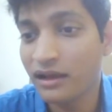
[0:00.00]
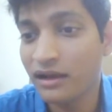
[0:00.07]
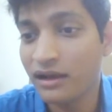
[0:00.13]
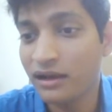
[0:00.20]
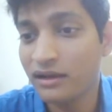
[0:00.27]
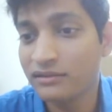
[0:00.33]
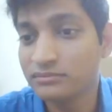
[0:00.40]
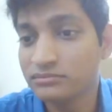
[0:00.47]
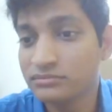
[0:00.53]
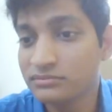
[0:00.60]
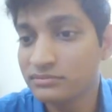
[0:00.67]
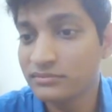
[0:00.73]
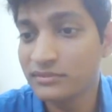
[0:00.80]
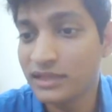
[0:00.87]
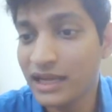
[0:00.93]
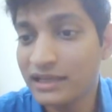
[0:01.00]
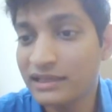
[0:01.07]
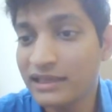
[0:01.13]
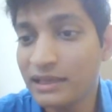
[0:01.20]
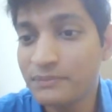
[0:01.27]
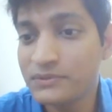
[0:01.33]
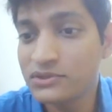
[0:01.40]
uh, that
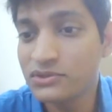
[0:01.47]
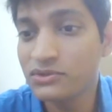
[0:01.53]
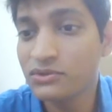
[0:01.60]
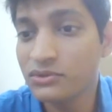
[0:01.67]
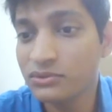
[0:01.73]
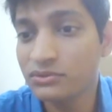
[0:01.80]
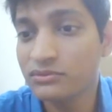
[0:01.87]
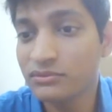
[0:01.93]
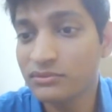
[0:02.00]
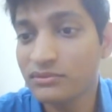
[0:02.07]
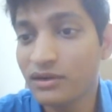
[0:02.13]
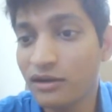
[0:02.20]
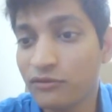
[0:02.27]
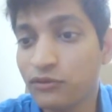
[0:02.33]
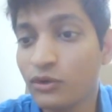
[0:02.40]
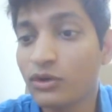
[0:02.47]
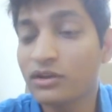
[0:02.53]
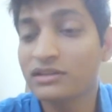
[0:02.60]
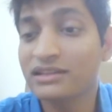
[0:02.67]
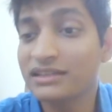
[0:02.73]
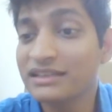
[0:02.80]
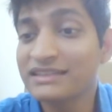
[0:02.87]
keeps you afloat,
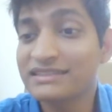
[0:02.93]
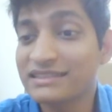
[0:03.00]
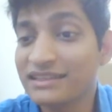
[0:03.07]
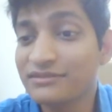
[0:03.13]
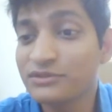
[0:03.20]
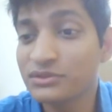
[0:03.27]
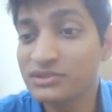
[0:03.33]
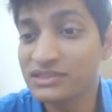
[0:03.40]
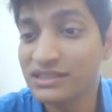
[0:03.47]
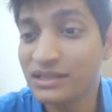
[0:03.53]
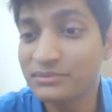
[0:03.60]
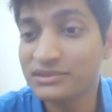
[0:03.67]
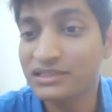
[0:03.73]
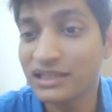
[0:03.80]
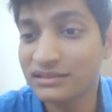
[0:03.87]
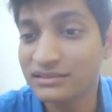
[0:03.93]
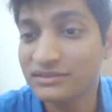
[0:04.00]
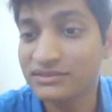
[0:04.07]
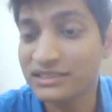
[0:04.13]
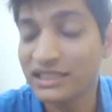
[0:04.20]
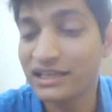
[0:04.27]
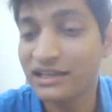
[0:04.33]
or at least gives you some chance
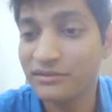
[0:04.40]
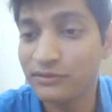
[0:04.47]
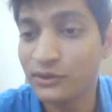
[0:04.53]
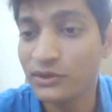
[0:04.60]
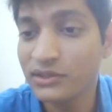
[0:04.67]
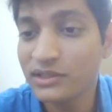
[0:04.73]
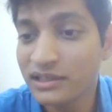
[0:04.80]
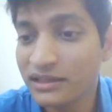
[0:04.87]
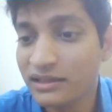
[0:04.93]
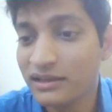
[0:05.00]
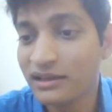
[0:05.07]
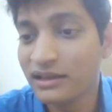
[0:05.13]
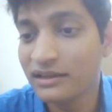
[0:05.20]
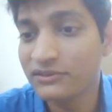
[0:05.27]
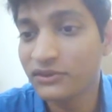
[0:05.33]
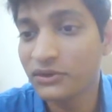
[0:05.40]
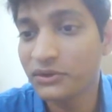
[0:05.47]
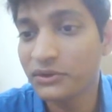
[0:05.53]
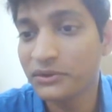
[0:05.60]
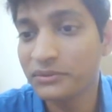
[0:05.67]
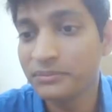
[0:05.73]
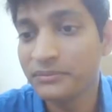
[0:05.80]
of staying afloat.
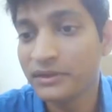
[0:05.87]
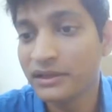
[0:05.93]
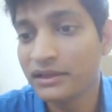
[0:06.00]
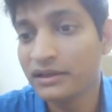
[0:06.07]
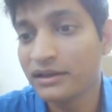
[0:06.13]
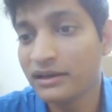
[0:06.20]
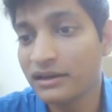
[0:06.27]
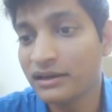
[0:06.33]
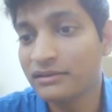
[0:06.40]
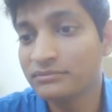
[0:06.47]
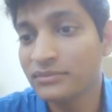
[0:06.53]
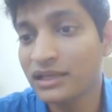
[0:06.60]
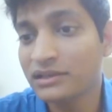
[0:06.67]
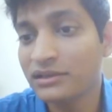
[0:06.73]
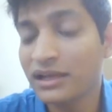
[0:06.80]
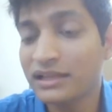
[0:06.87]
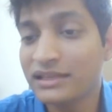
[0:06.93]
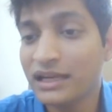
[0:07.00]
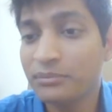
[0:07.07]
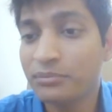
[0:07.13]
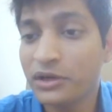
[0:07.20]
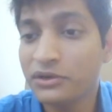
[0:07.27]
So and yeah, at
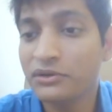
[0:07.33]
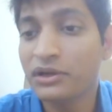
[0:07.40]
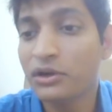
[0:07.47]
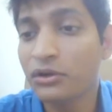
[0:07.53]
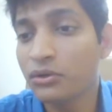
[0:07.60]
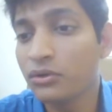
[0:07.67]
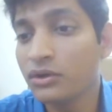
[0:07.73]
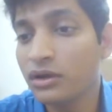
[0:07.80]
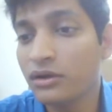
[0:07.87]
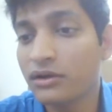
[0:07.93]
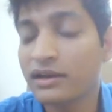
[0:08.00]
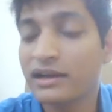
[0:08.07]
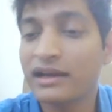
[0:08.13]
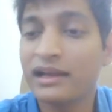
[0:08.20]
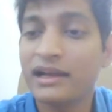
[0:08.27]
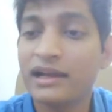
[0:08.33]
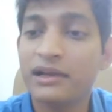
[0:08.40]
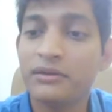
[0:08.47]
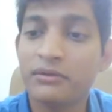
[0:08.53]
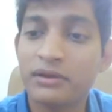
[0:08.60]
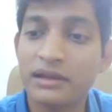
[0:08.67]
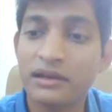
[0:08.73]
that point you can roll your
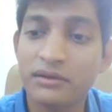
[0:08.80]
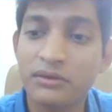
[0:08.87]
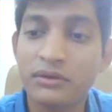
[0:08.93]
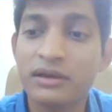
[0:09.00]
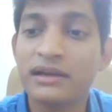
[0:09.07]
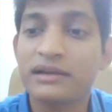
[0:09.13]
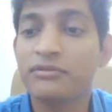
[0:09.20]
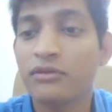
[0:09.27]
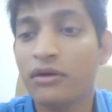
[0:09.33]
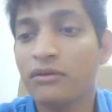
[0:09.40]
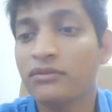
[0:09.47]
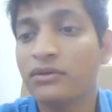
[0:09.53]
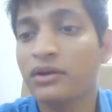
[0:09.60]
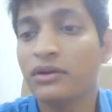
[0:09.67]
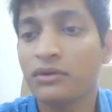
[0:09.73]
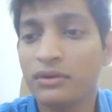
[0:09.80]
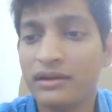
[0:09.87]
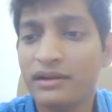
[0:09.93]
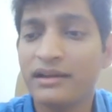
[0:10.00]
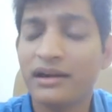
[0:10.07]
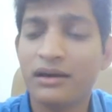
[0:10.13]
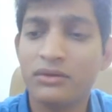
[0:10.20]
trade, you can roll it forward, roll
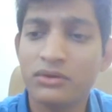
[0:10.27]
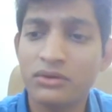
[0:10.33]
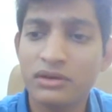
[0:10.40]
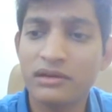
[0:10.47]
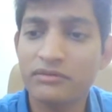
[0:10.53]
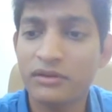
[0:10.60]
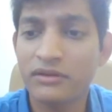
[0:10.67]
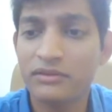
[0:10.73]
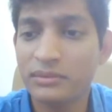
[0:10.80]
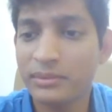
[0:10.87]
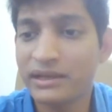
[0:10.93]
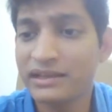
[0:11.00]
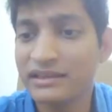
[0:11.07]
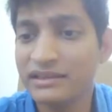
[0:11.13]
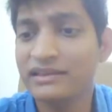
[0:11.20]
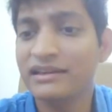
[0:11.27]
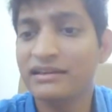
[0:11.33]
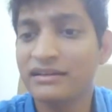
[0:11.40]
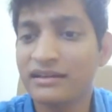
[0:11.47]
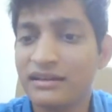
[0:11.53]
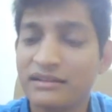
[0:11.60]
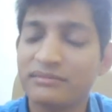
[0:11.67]
it down, roll it forward by a
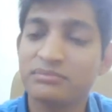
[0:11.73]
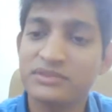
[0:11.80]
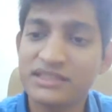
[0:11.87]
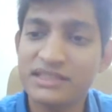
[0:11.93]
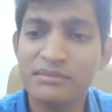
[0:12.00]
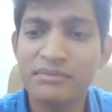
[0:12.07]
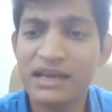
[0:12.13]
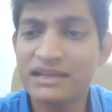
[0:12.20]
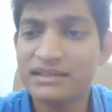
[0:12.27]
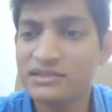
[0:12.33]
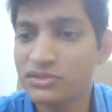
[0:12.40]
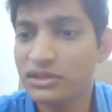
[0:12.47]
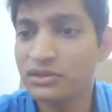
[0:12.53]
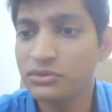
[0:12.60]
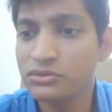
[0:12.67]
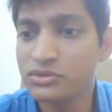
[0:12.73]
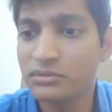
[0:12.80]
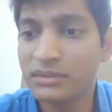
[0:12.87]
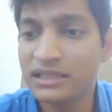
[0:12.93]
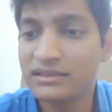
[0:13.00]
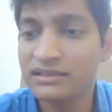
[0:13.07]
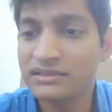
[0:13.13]
year, still manage. You can do so
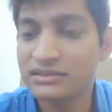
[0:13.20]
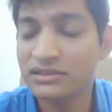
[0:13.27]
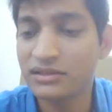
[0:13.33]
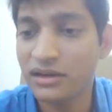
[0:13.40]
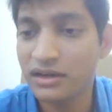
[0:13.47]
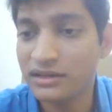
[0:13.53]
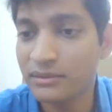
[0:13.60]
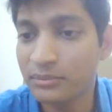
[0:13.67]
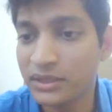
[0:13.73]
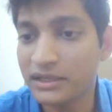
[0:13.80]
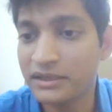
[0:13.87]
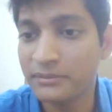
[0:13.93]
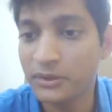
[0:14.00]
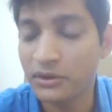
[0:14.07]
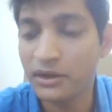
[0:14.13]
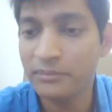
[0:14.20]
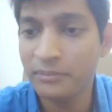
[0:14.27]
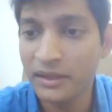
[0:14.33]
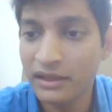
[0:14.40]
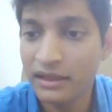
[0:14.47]
many things to not completely blow